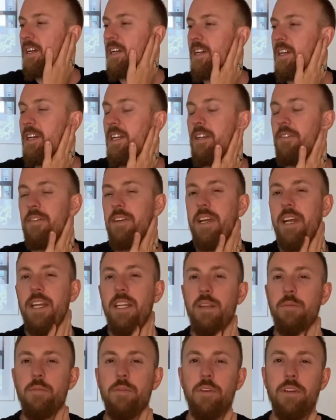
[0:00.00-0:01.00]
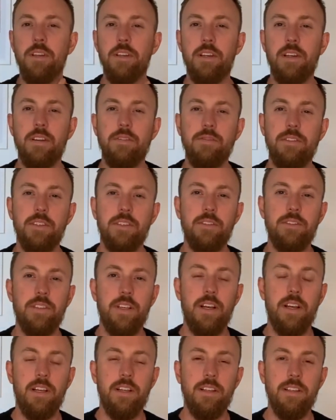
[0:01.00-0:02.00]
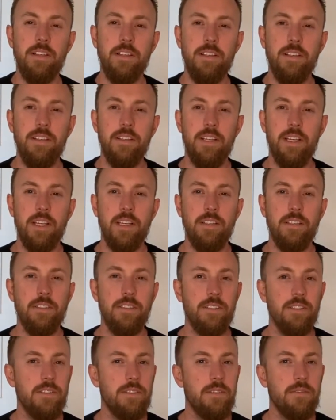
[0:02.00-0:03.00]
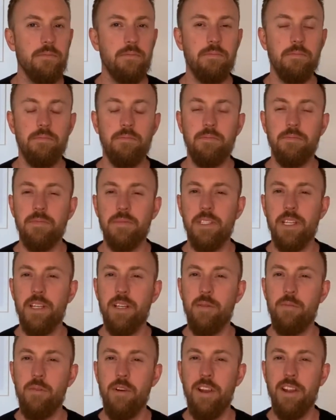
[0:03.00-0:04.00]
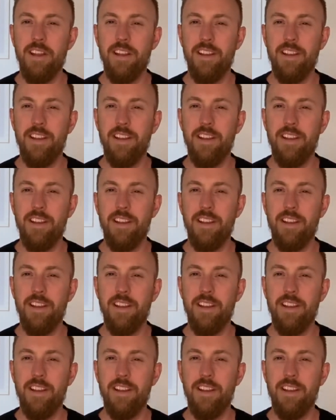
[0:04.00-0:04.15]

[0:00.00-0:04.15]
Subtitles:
And if at any point I feel tired, I can just take a break.